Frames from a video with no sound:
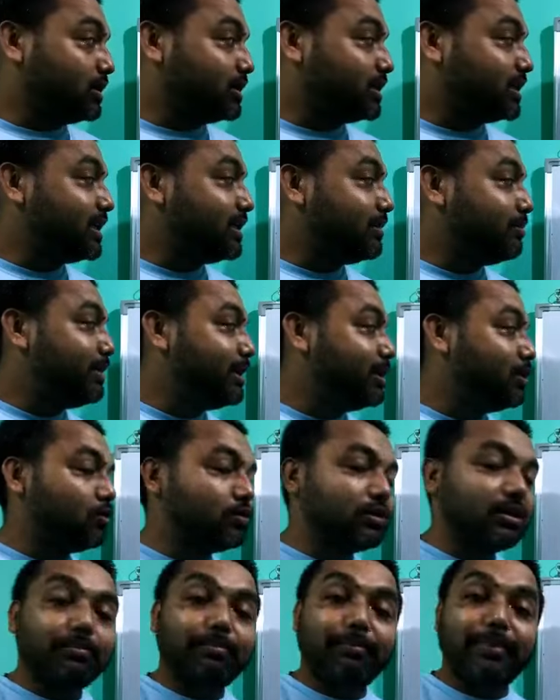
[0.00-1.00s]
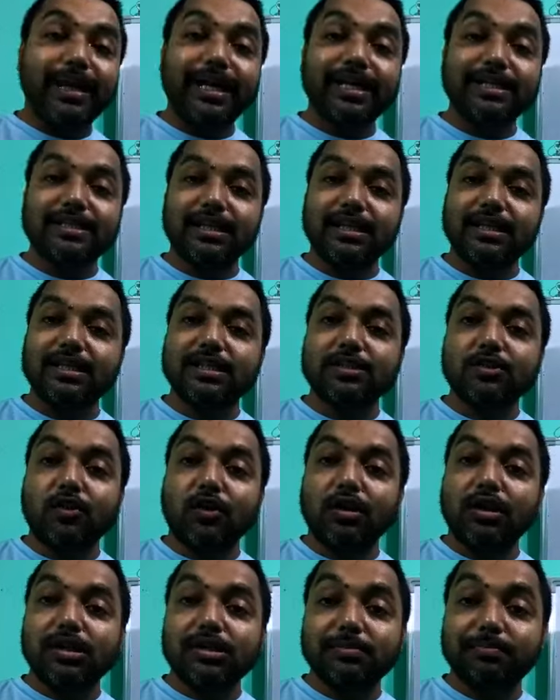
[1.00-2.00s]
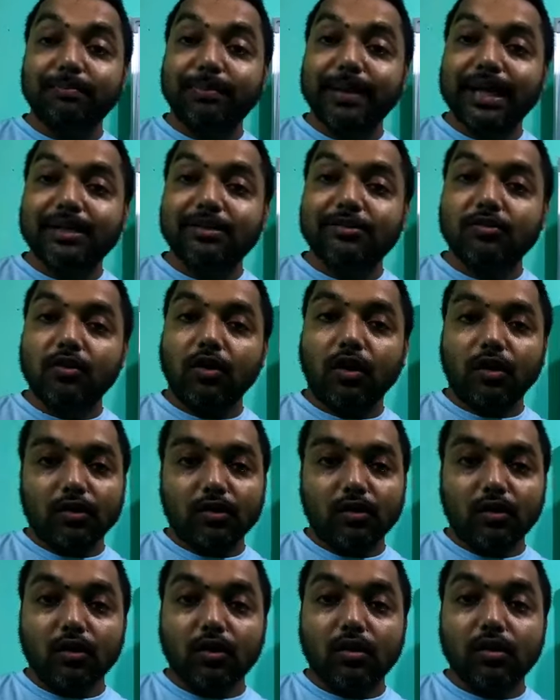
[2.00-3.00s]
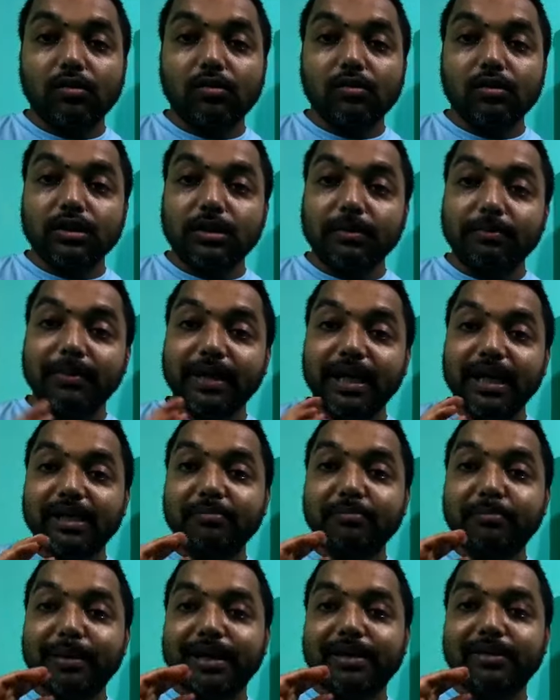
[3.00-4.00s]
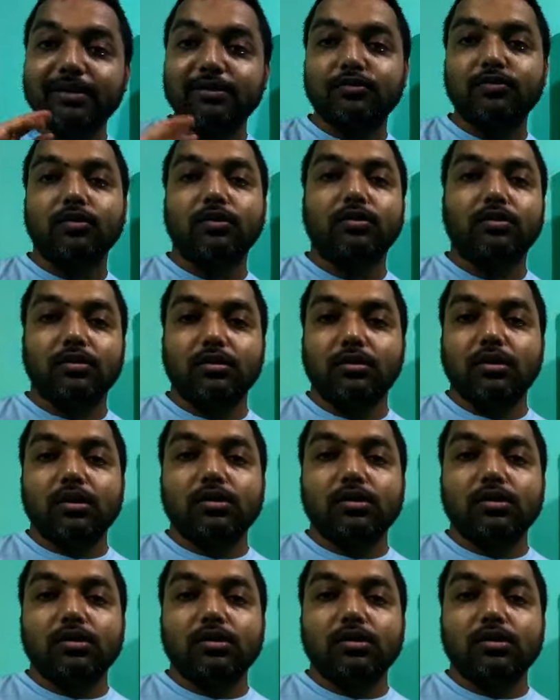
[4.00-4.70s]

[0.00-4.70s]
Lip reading: Then the below, the base, it is called as bedrock or the main parent rock.